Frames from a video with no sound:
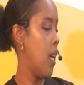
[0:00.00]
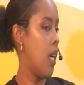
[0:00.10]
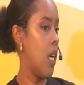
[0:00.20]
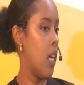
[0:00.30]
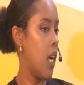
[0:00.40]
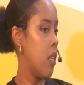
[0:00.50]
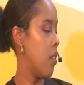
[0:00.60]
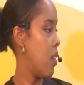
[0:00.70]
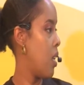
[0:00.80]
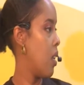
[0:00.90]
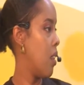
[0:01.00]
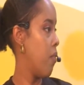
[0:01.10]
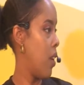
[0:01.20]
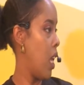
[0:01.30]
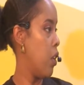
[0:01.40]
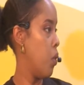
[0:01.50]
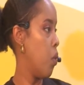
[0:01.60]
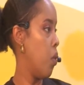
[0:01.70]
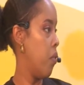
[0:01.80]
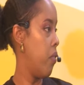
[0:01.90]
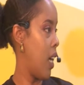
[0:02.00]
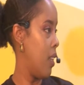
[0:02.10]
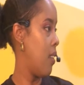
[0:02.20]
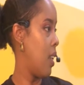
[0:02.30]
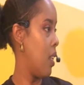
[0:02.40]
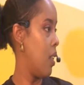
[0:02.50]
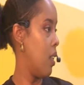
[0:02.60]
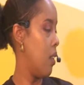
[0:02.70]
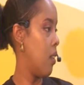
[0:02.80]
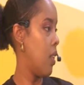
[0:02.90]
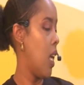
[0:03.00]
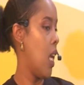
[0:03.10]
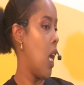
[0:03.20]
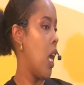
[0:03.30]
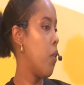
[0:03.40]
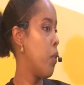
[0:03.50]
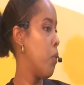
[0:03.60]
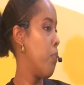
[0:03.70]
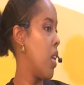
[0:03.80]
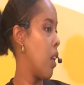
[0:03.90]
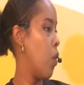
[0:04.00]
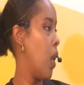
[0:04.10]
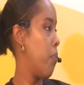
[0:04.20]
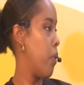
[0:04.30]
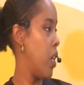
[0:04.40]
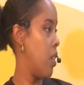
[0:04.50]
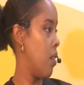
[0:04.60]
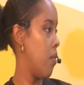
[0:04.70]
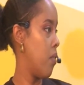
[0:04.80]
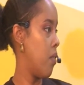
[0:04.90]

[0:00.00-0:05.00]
understanding the value of high standards, and also being collaborative.